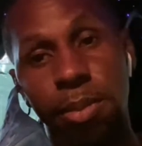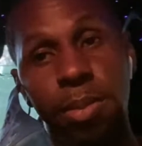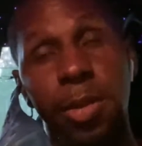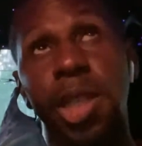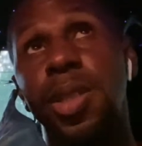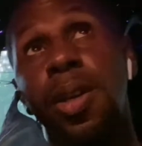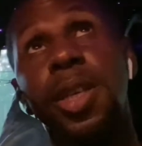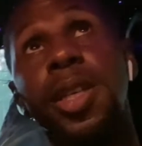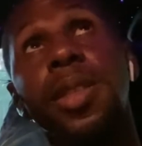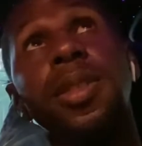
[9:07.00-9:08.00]
these are
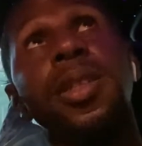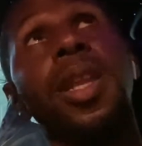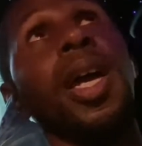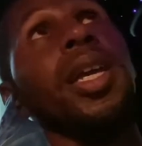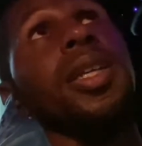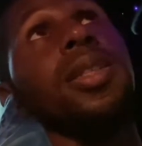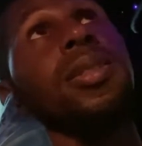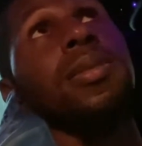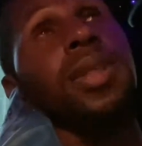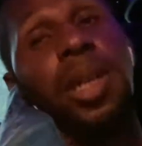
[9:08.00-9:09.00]
it. Like,
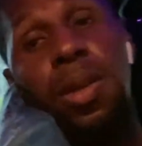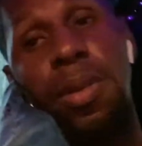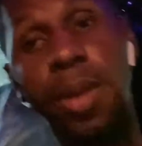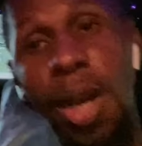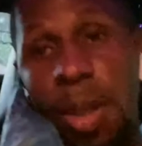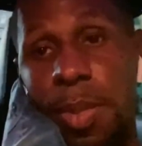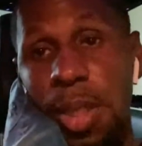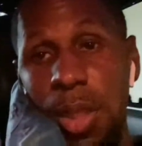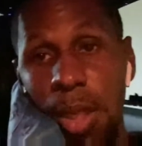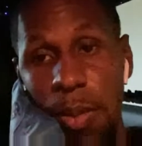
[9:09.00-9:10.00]
yo, I'm
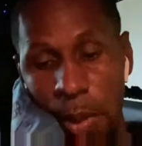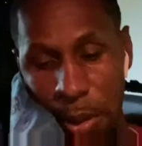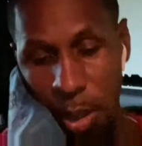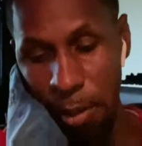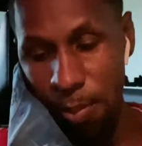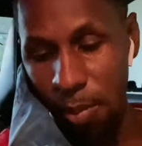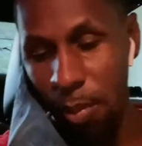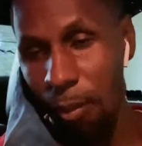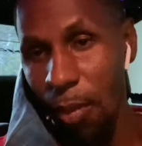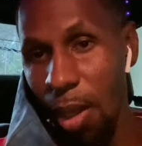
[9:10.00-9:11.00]
in love with it.
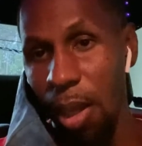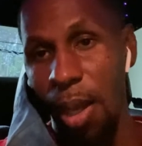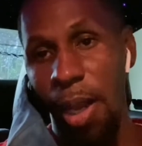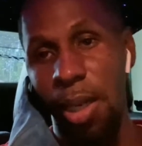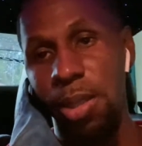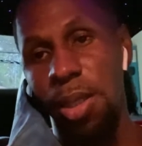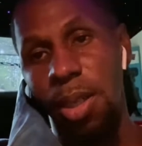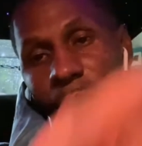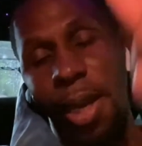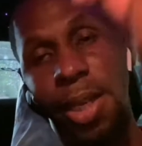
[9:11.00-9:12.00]
I
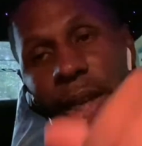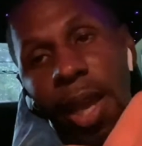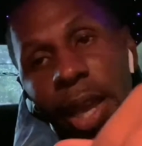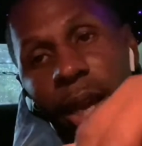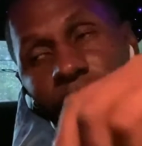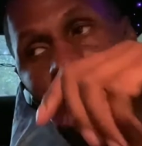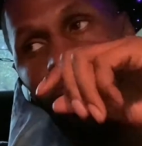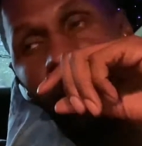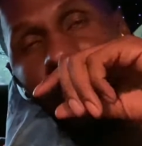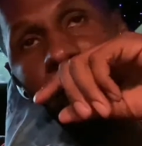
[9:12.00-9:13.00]
got the app,
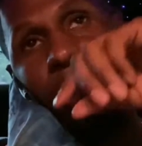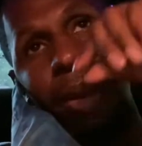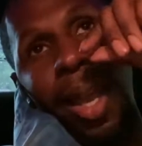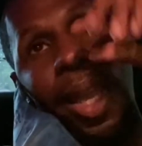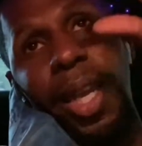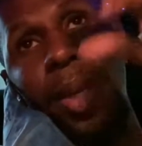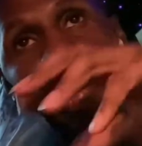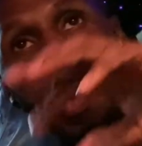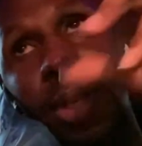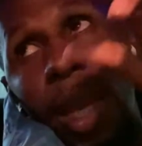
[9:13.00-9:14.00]
so I got to
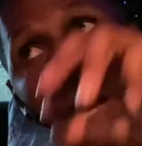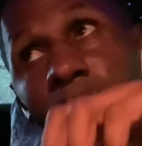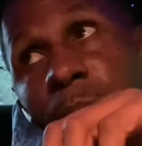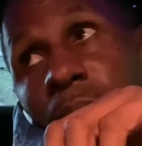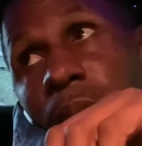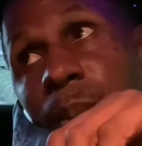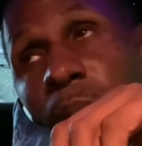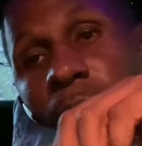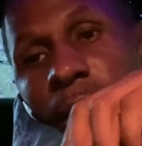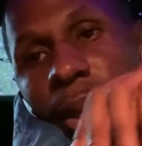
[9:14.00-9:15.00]
play with the app a little
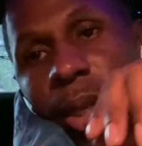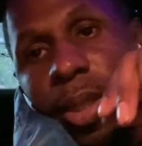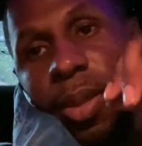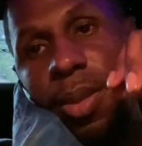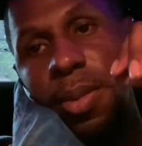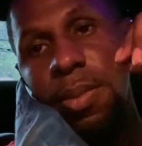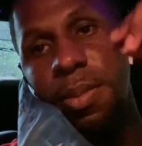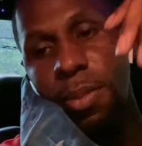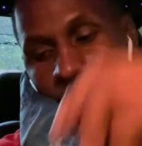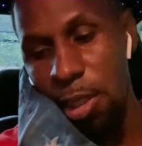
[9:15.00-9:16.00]
more, and
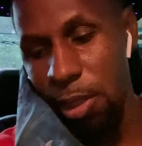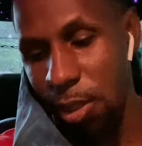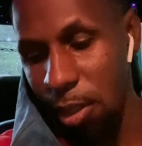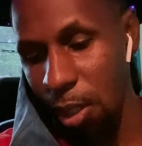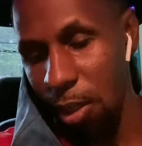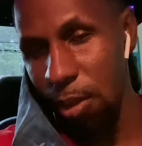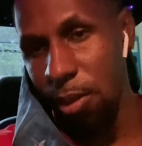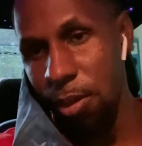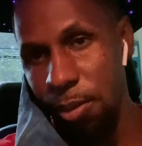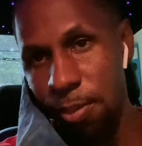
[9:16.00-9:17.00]
this is it, yo.